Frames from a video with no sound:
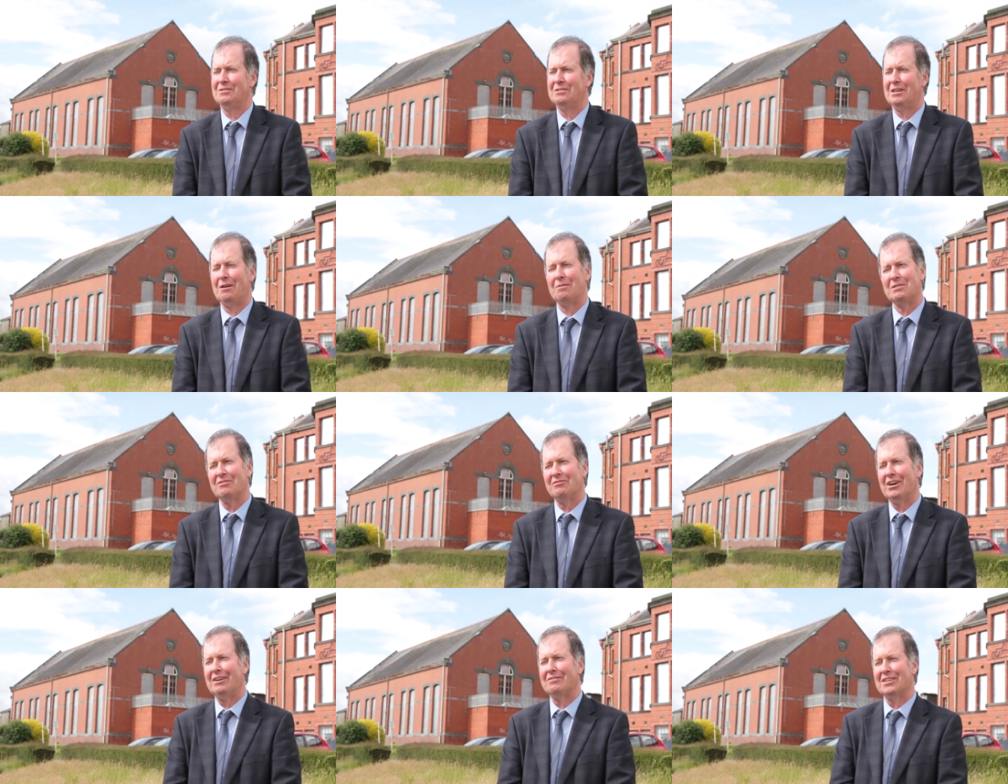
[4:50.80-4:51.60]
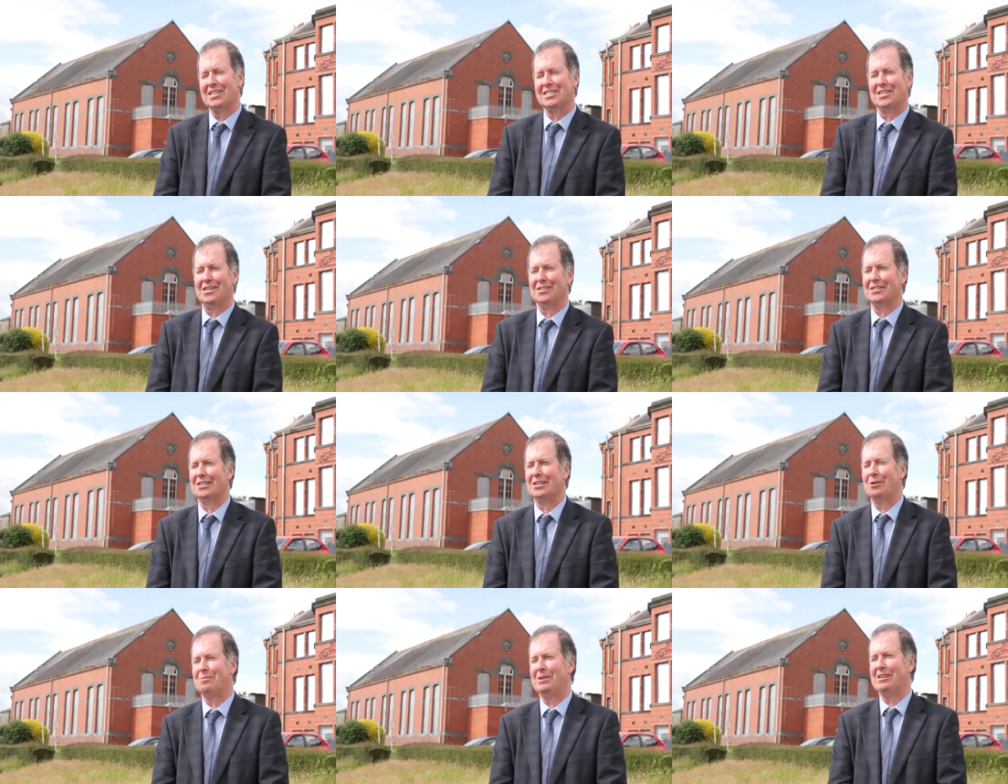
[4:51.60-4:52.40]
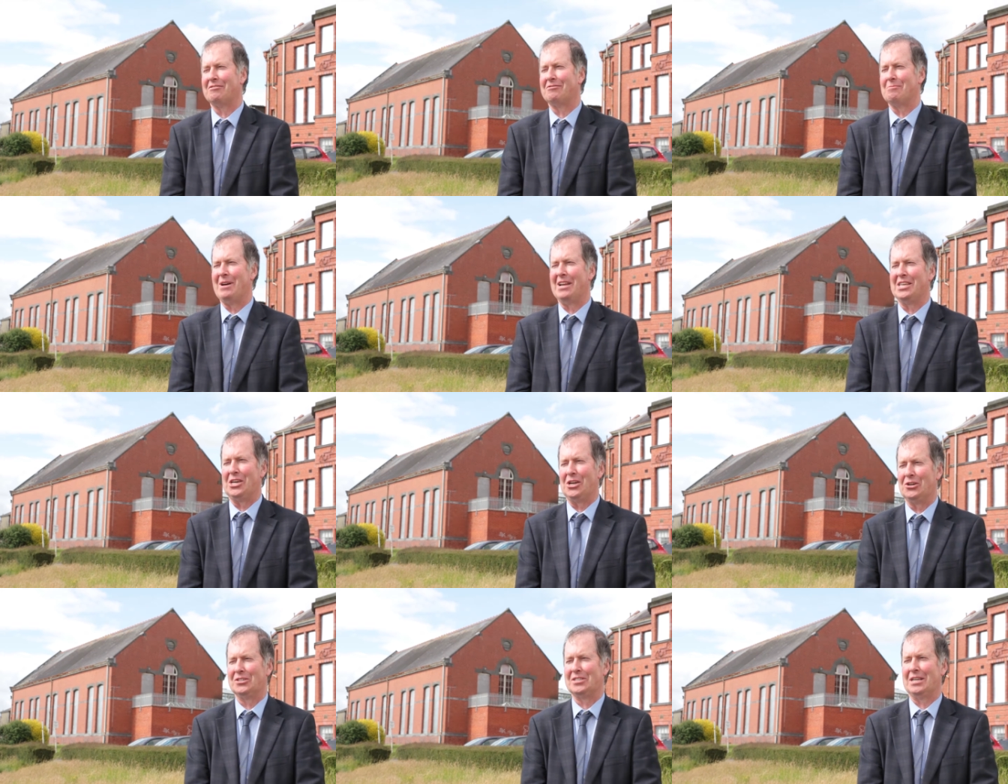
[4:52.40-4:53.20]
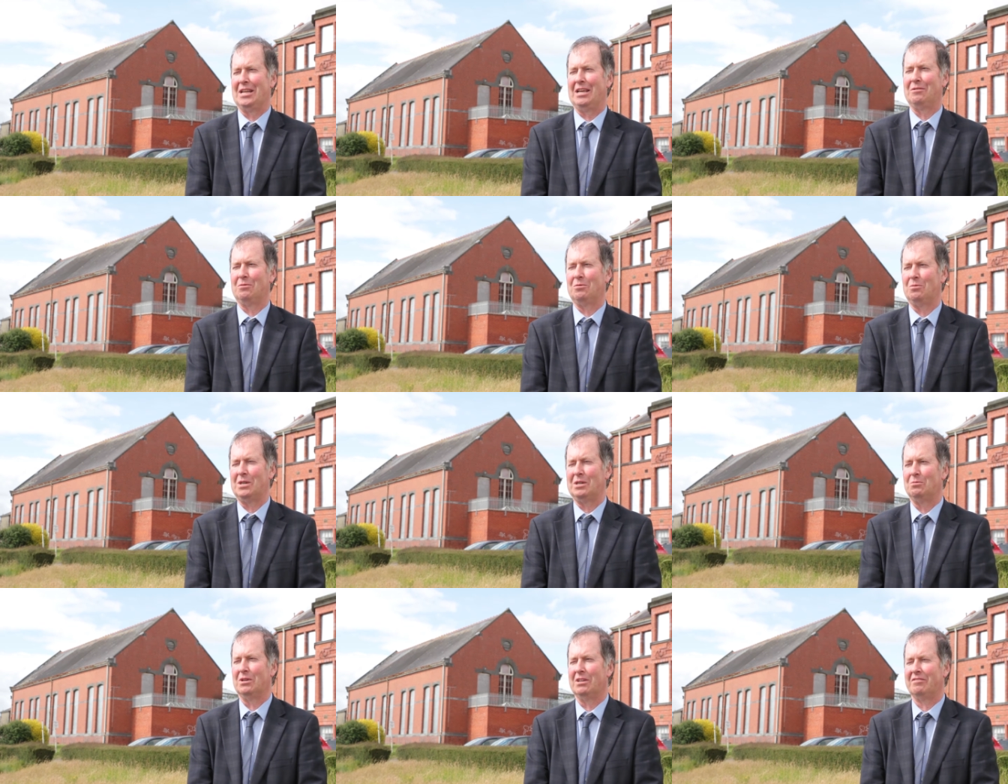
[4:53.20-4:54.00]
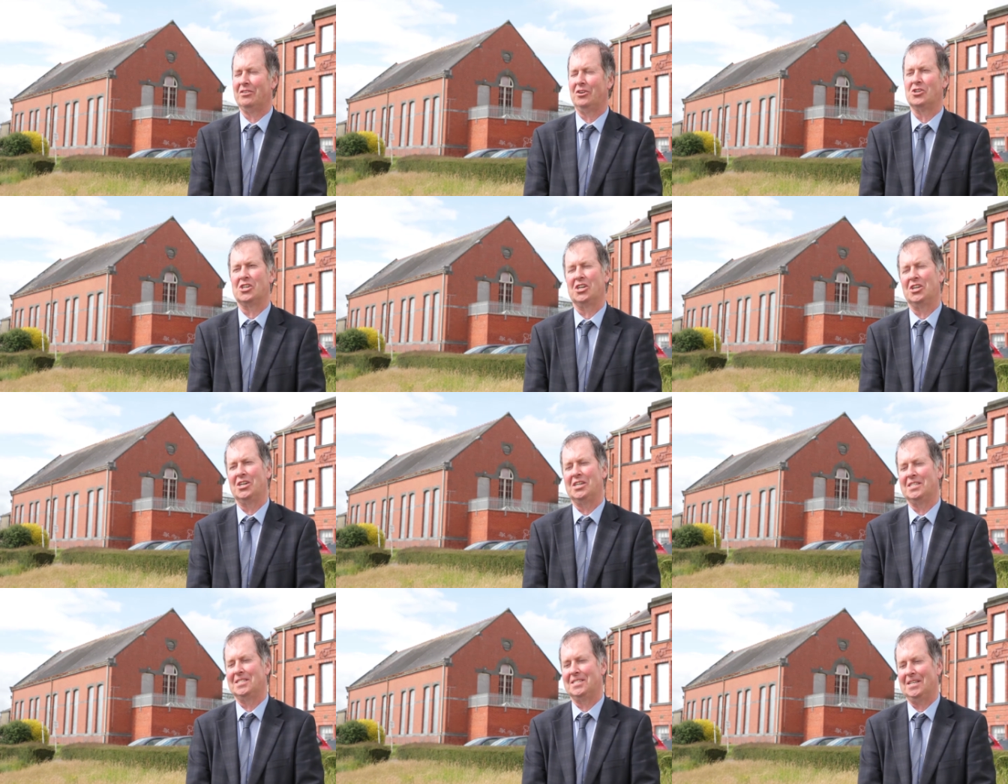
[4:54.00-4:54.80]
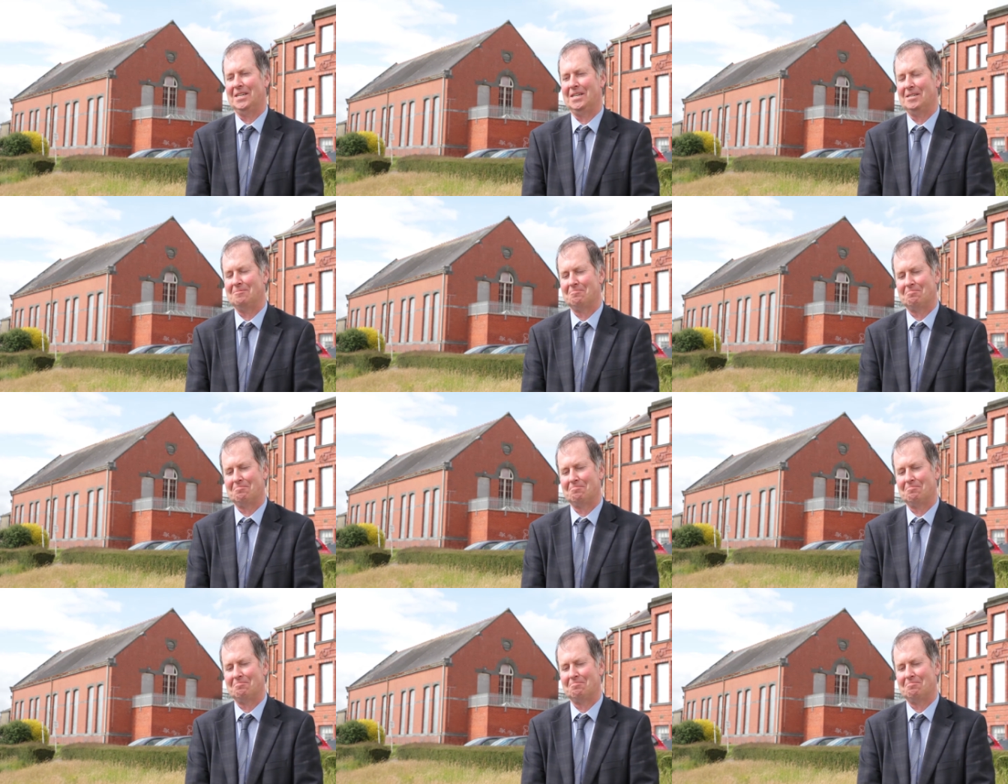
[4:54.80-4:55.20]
Well, I was involved in the soccer club here for many years, and we would have organised uh,